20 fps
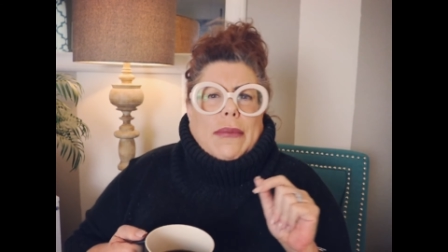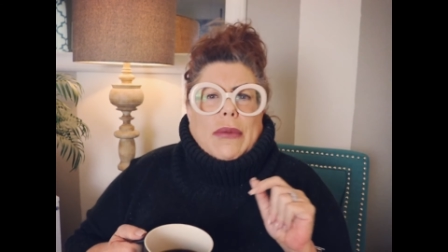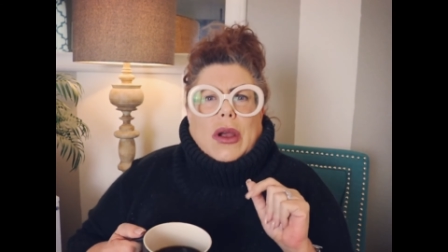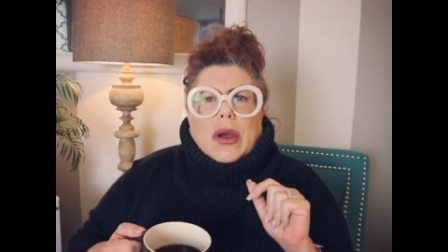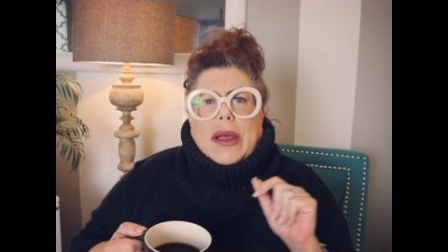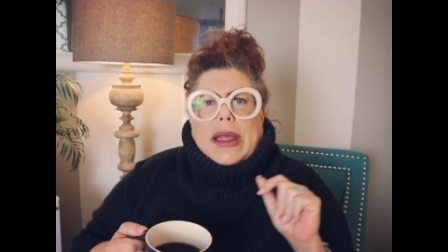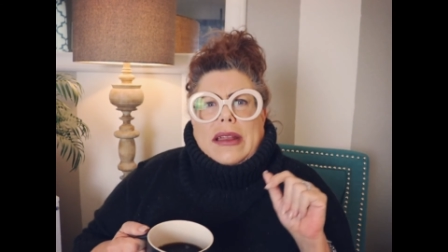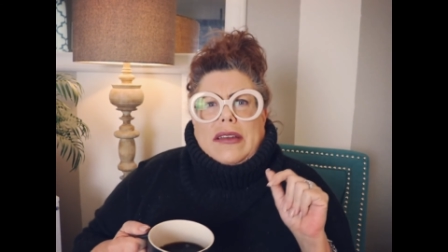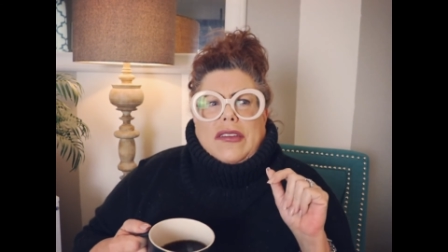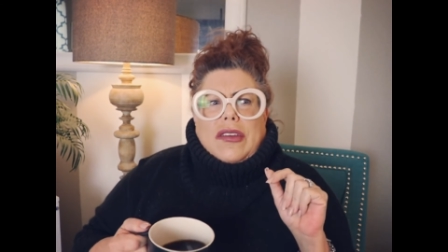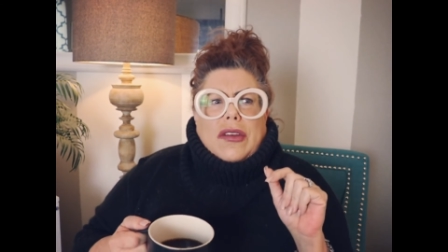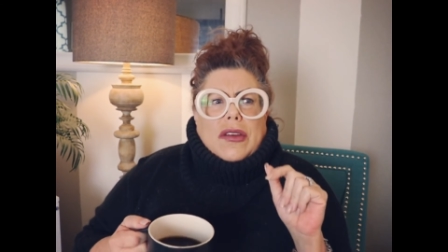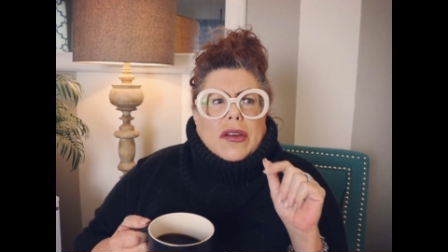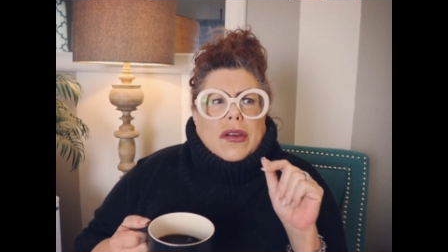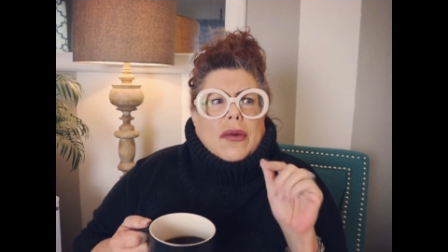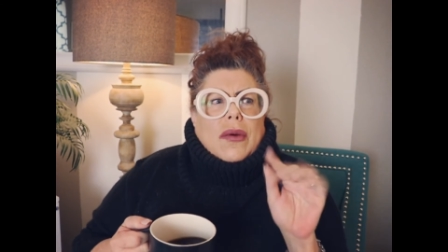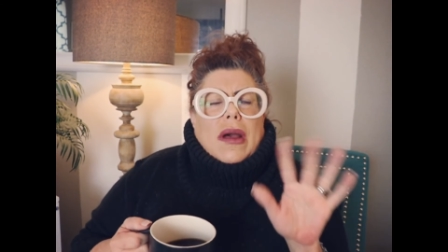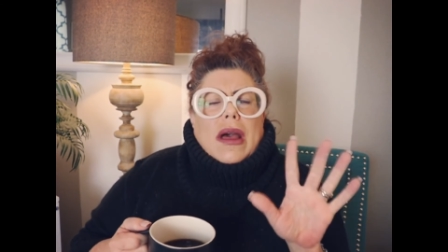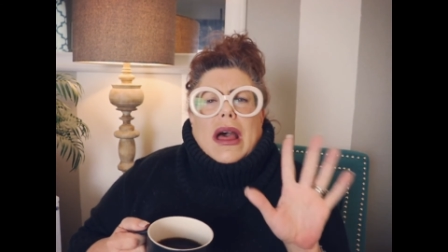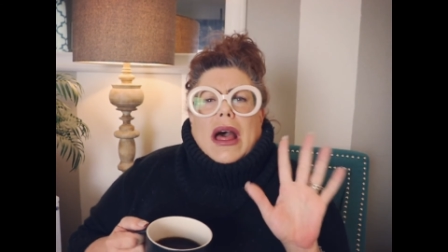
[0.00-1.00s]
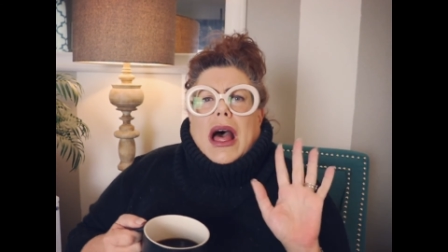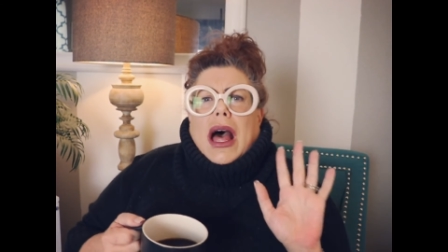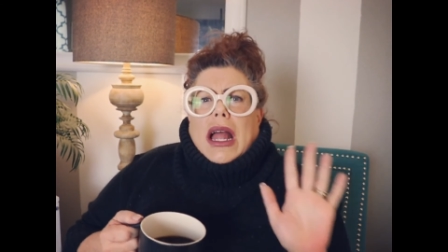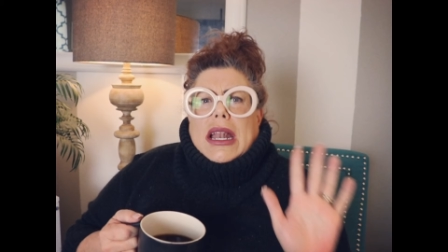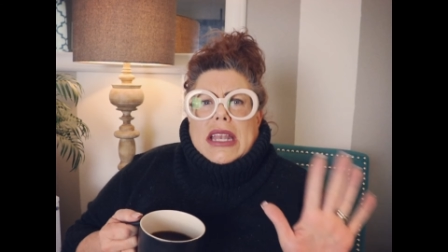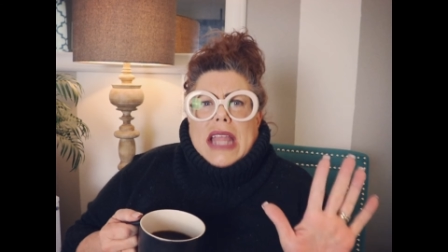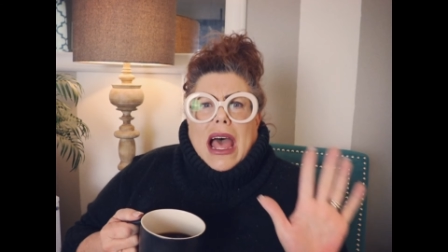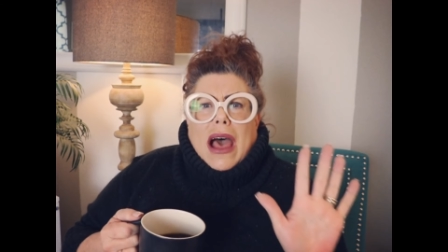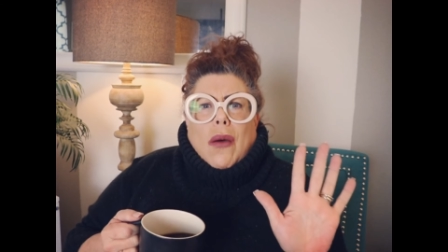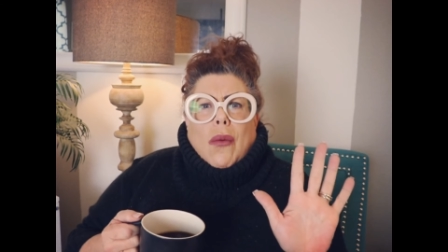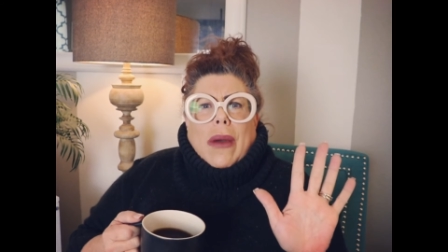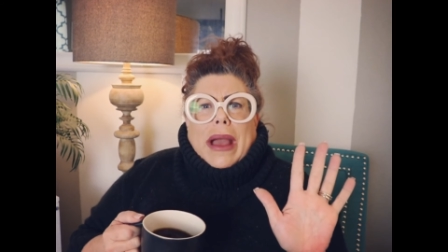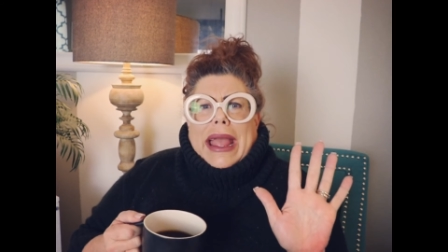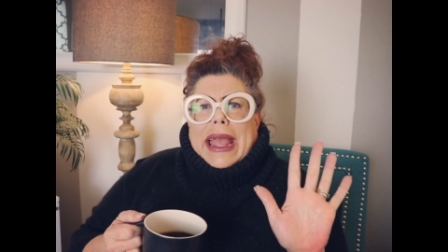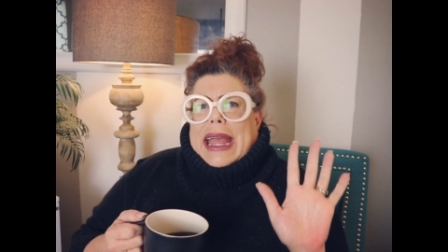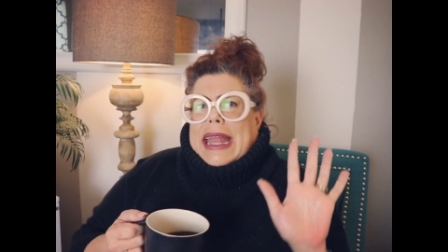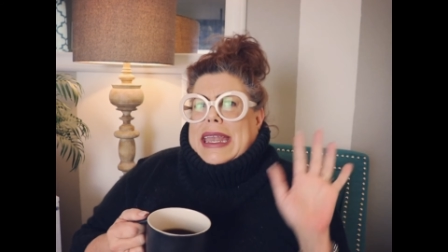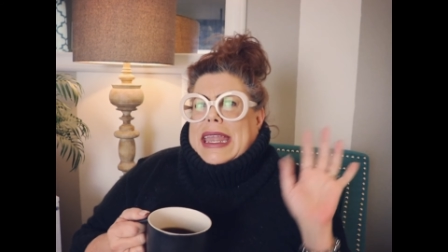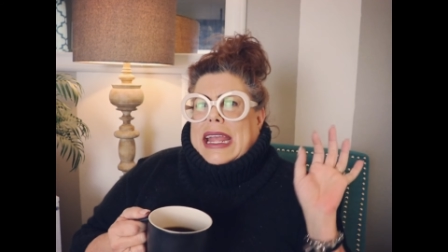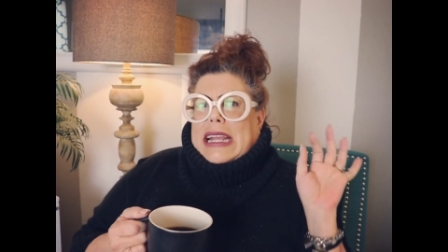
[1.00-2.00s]
I'm going to not
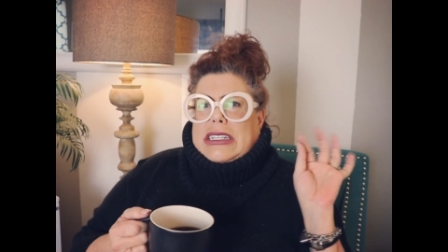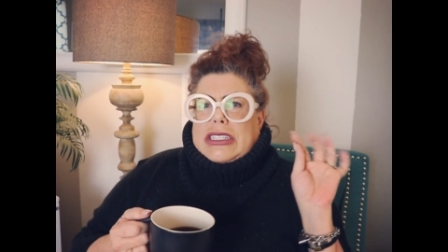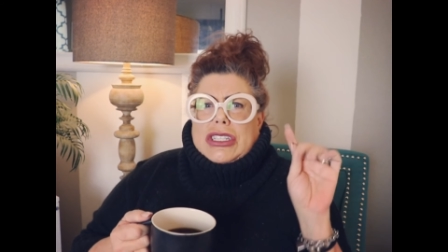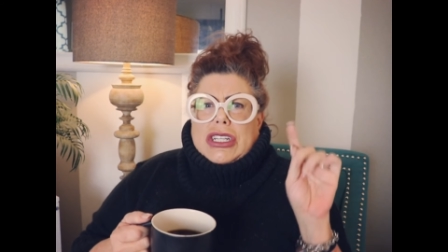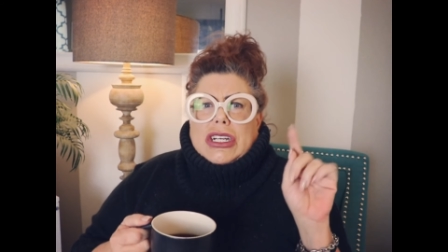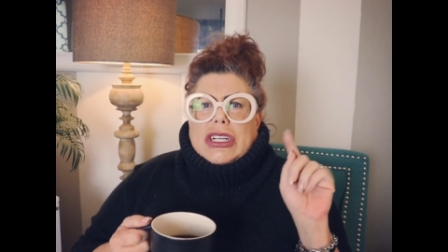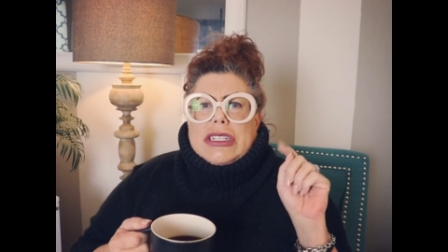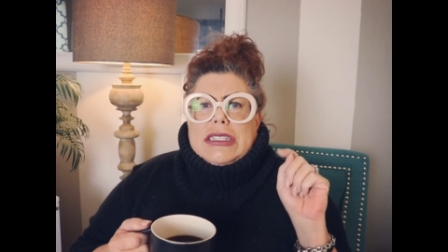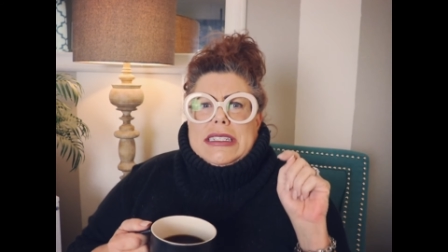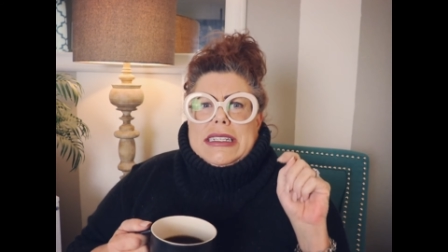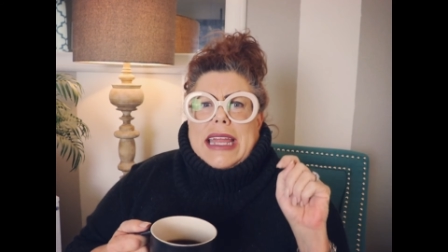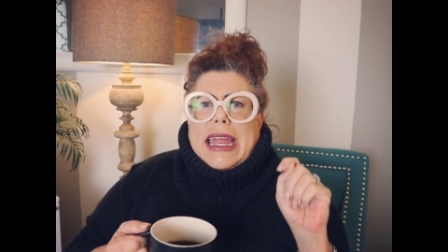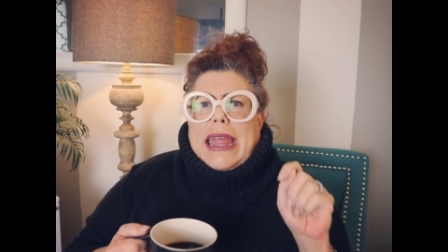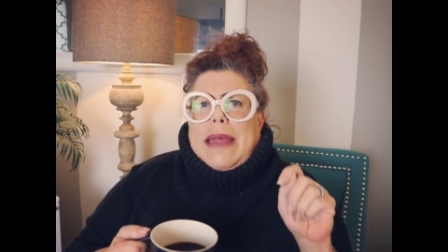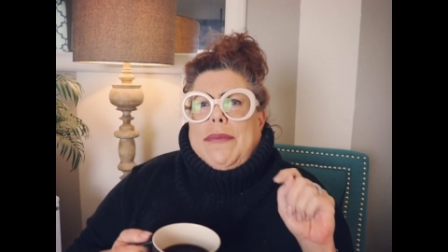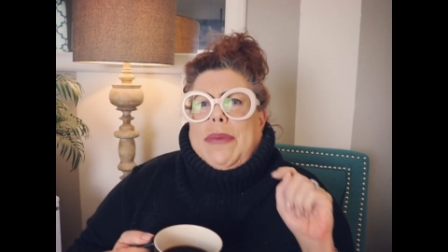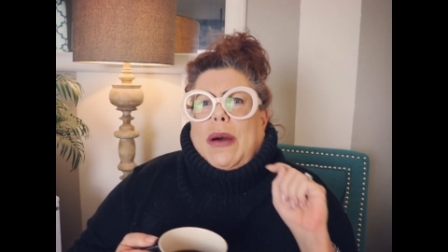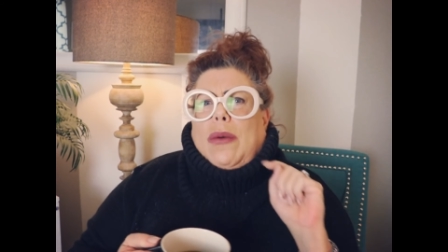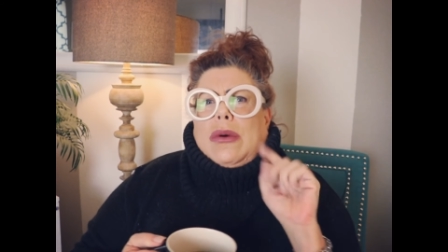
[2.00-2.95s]
weigh in next Thursday,